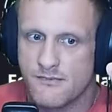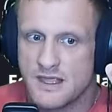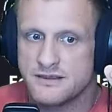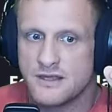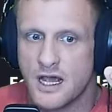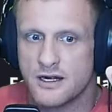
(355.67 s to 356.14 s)

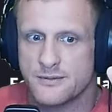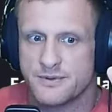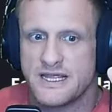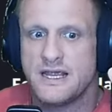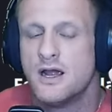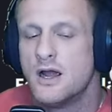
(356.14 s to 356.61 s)

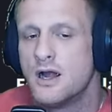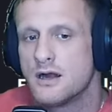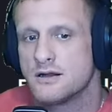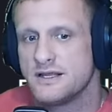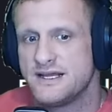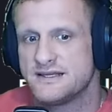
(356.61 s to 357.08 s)
Notably,
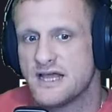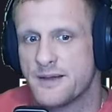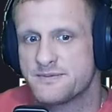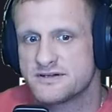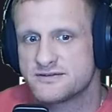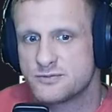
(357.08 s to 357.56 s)
early
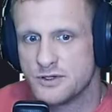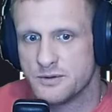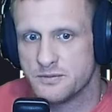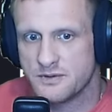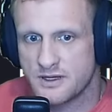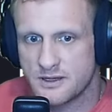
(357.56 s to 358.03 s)
adopters
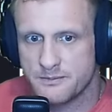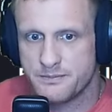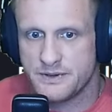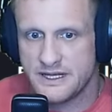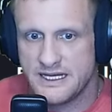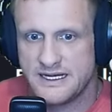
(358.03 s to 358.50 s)
will
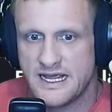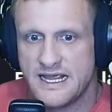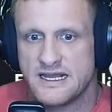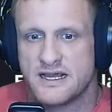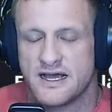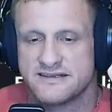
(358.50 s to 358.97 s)
complete
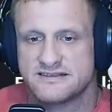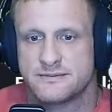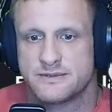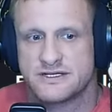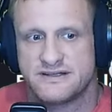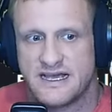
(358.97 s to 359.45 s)
a
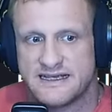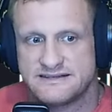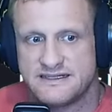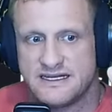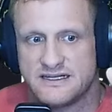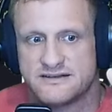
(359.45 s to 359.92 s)
customer
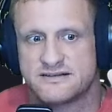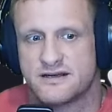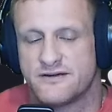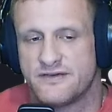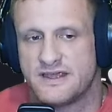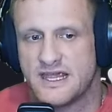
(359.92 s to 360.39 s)
testing and
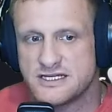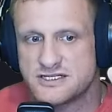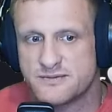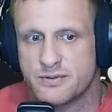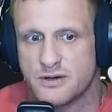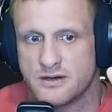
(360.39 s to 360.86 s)

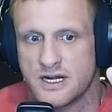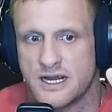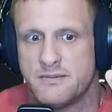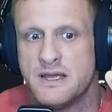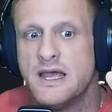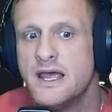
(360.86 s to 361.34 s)
certification
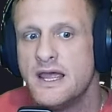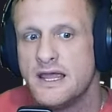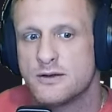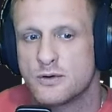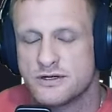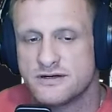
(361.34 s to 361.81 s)
program
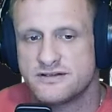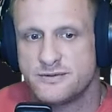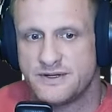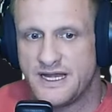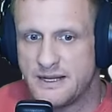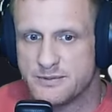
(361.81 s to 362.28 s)
in order
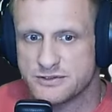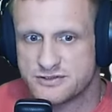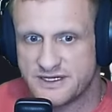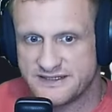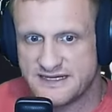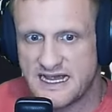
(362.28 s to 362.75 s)
to enable
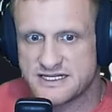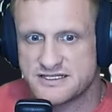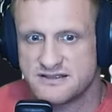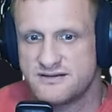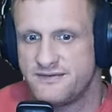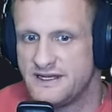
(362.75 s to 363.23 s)

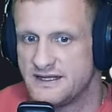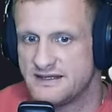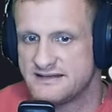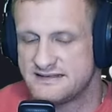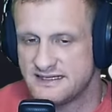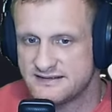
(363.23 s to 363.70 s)
transactions via the
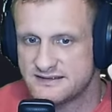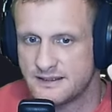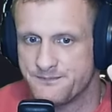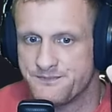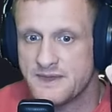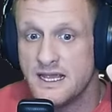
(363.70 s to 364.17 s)

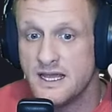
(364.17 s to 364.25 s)
system.